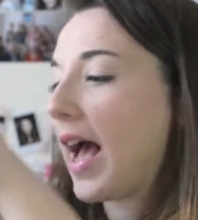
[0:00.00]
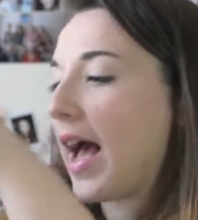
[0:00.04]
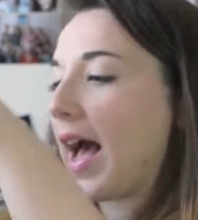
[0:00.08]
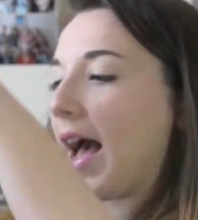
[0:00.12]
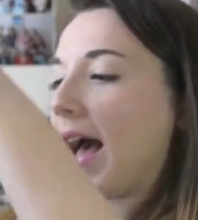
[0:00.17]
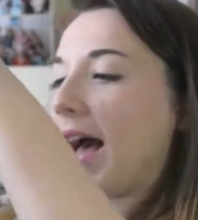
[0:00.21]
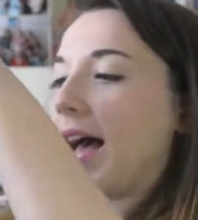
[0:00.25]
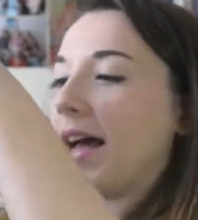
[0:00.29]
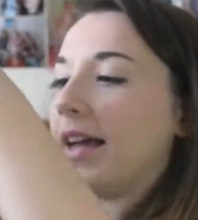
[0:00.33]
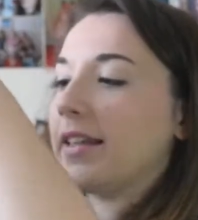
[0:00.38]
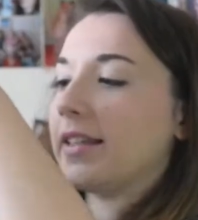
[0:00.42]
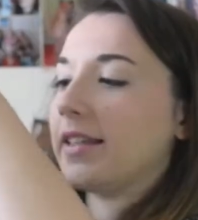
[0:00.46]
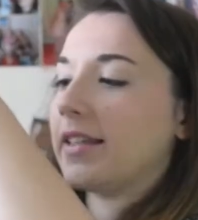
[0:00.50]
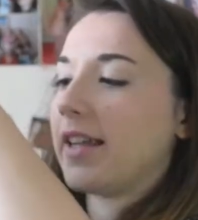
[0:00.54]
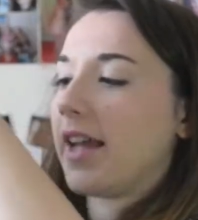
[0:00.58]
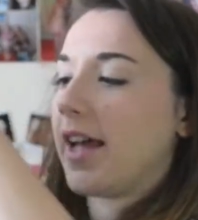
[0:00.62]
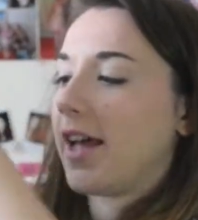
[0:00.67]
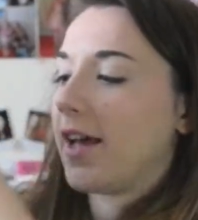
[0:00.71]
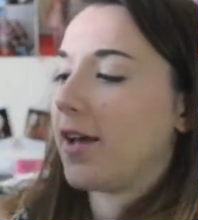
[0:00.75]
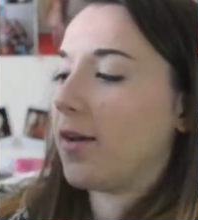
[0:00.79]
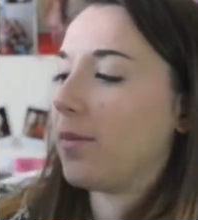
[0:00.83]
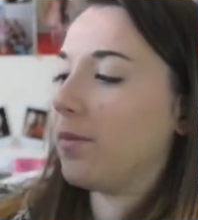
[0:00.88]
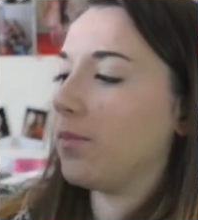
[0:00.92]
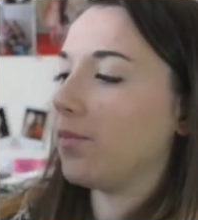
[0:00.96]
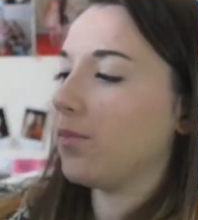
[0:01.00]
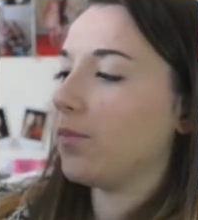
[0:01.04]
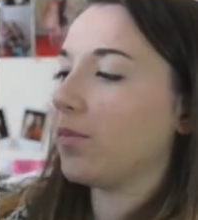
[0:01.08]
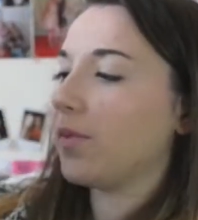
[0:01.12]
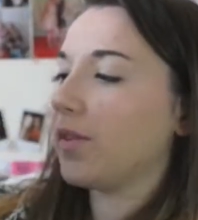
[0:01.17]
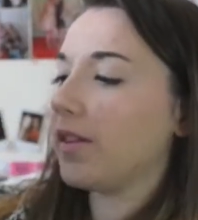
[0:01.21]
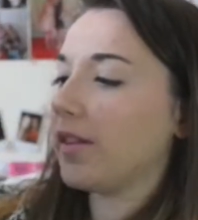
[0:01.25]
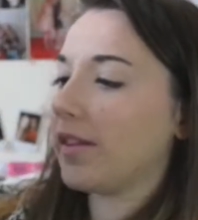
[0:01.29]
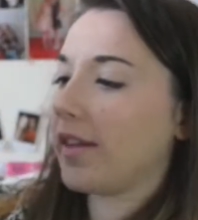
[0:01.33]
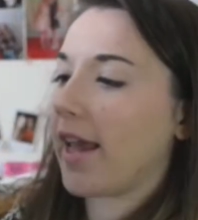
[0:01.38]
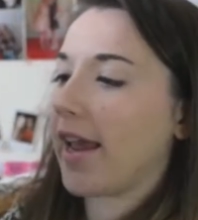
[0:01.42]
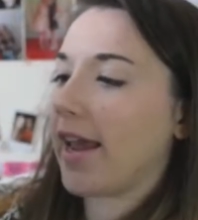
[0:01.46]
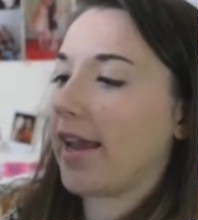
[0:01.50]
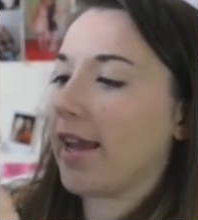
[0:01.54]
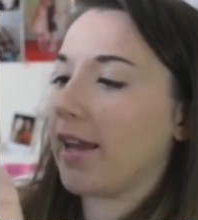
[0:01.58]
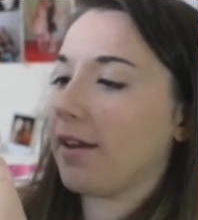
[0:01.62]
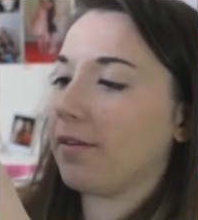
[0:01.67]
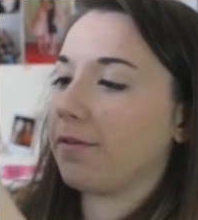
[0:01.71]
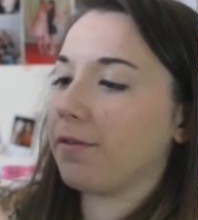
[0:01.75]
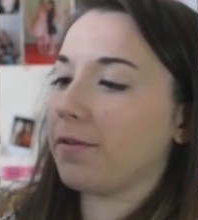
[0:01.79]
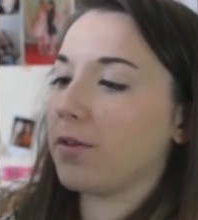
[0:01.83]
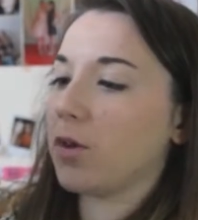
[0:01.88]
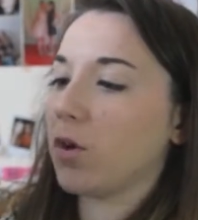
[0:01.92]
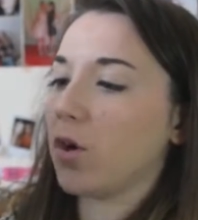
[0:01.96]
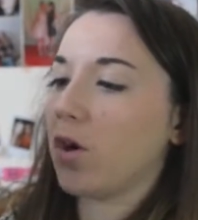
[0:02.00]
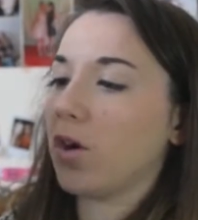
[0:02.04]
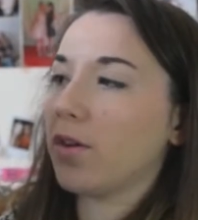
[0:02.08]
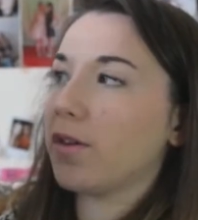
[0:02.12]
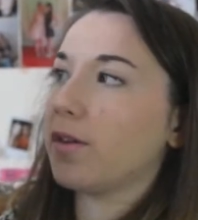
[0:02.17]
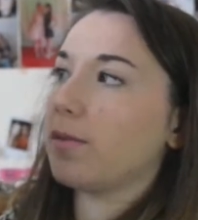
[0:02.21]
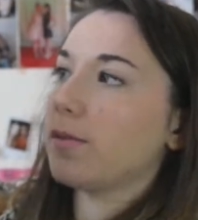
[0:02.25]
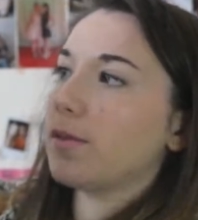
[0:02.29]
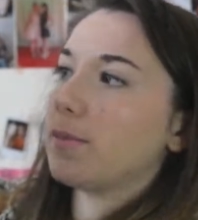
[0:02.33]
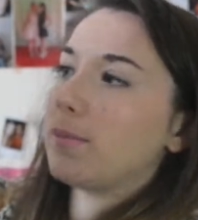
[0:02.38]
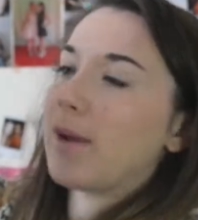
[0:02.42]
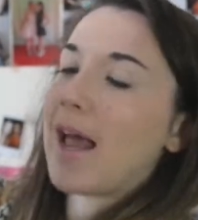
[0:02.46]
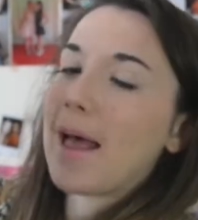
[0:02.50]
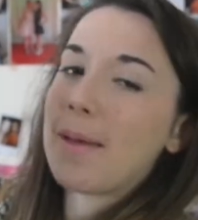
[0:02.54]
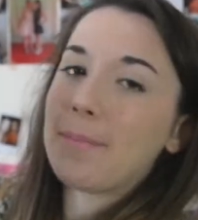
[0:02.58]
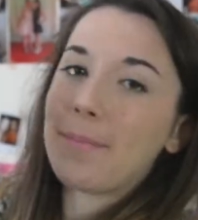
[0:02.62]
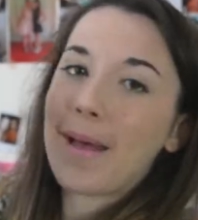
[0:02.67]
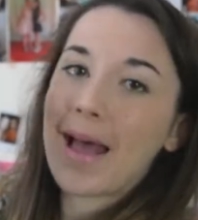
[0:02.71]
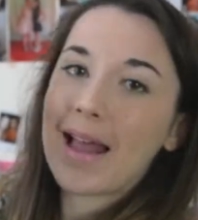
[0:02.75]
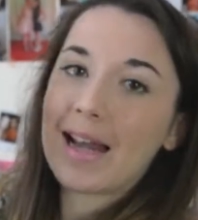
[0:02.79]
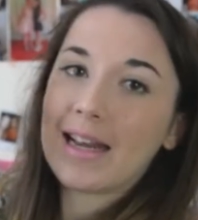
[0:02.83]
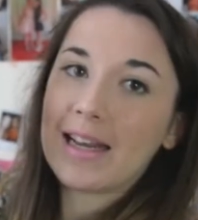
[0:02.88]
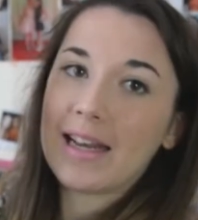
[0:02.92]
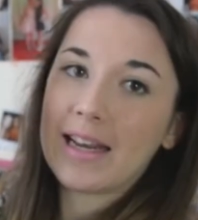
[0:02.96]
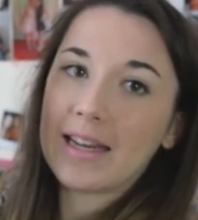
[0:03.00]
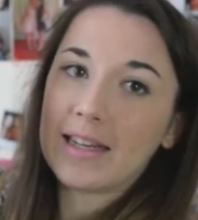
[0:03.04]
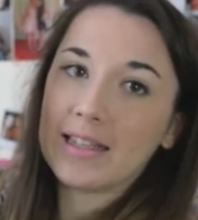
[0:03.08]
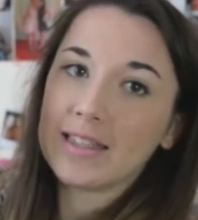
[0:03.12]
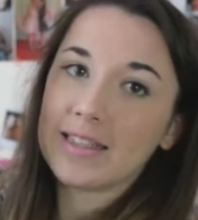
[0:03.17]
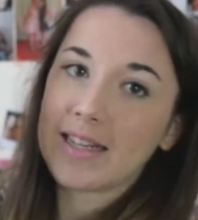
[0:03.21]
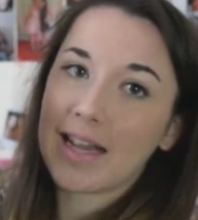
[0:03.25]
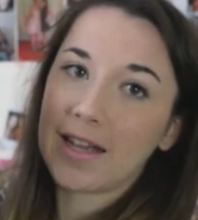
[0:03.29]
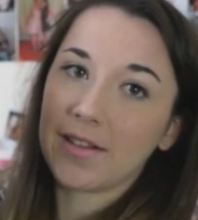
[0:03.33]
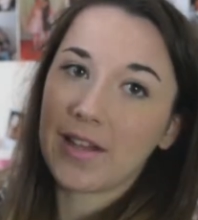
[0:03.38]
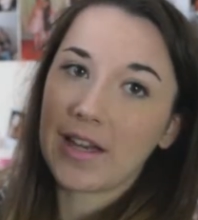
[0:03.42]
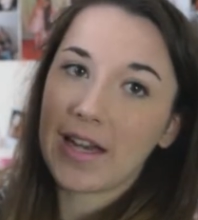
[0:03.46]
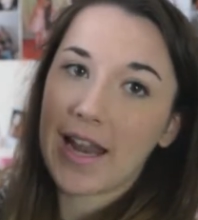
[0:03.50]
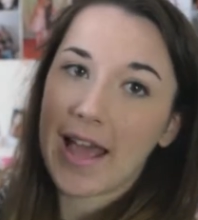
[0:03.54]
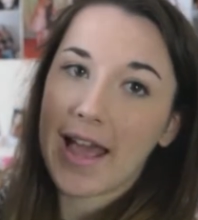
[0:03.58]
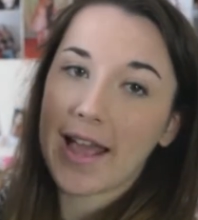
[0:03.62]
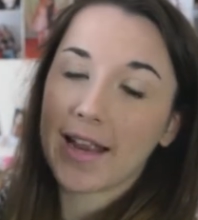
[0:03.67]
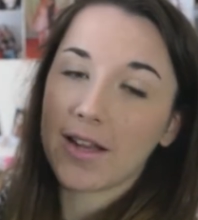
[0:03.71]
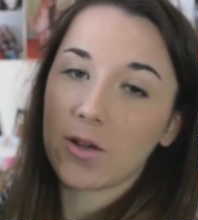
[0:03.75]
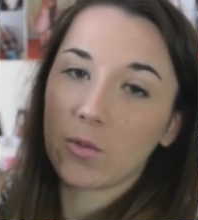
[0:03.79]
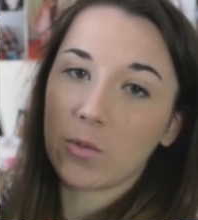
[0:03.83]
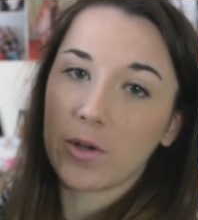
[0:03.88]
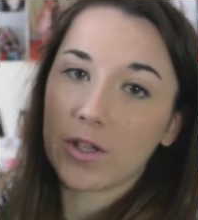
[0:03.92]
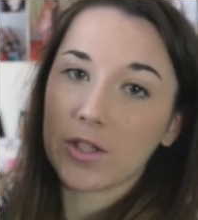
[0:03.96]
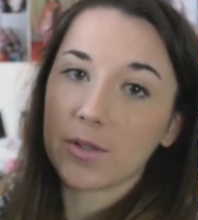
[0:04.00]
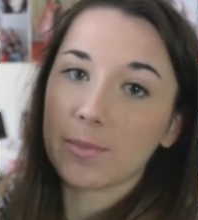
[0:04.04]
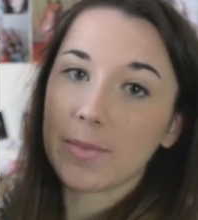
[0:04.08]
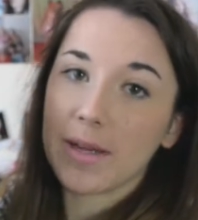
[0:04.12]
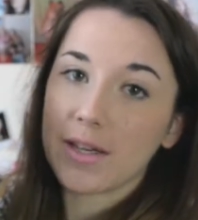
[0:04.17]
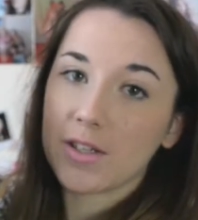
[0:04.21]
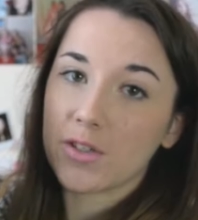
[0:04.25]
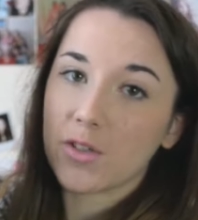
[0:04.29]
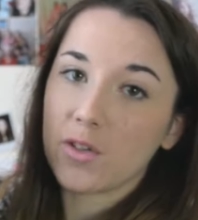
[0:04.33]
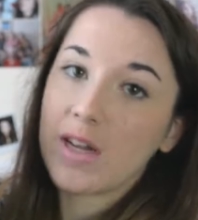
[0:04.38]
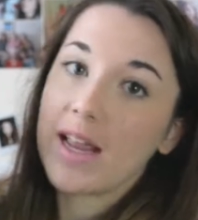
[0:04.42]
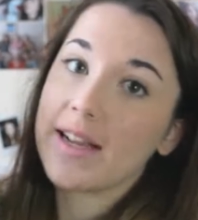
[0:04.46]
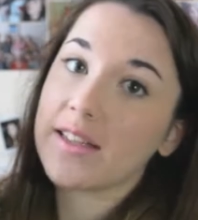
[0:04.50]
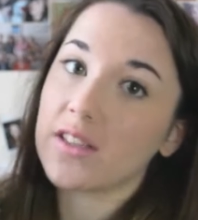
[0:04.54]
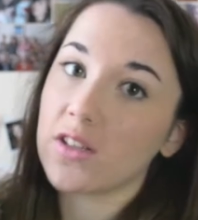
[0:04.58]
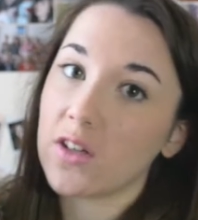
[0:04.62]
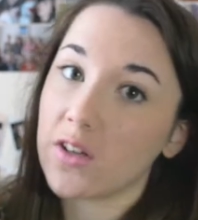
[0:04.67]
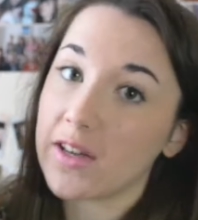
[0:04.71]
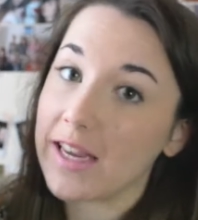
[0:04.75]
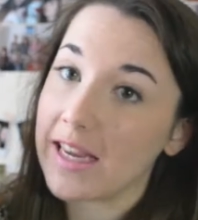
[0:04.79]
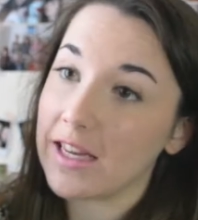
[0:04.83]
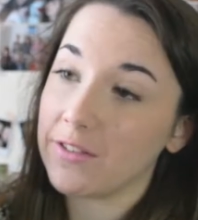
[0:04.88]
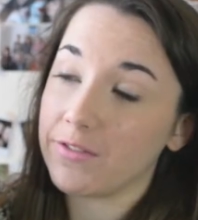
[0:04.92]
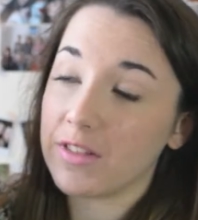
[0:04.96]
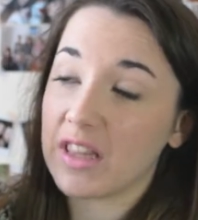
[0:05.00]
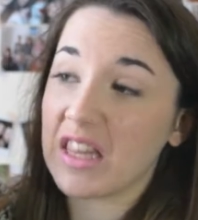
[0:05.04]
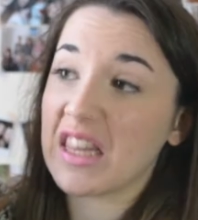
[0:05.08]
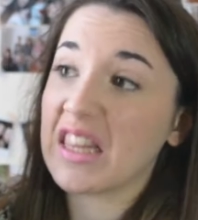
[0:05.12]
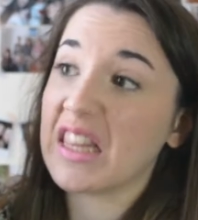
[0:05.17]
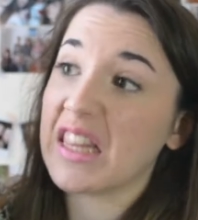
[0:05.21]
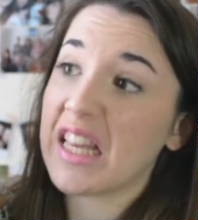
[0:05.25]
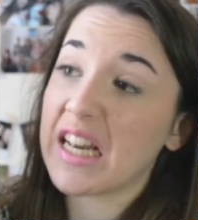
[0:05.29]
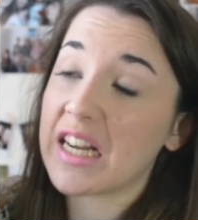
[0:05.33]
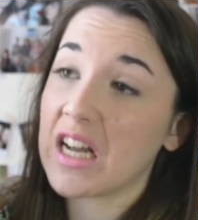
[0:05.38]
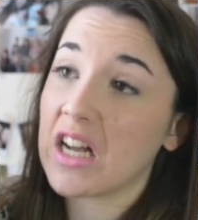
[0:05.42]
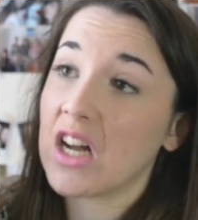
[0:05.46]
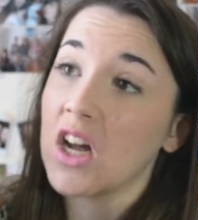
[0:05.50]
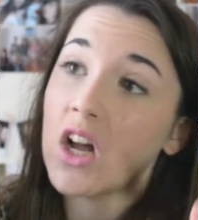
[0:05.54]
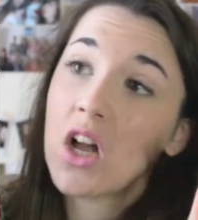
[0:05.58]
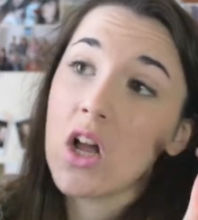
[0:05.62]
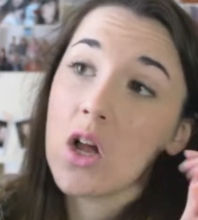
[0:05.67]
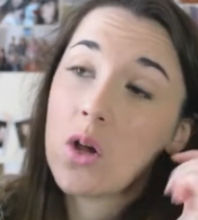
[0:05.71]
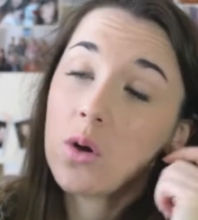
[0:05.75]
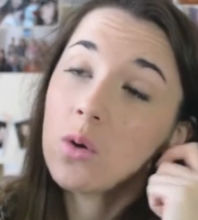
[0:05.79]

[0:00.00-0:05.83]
And, they've got black panelling down the leg, which makes your legs look even thinner,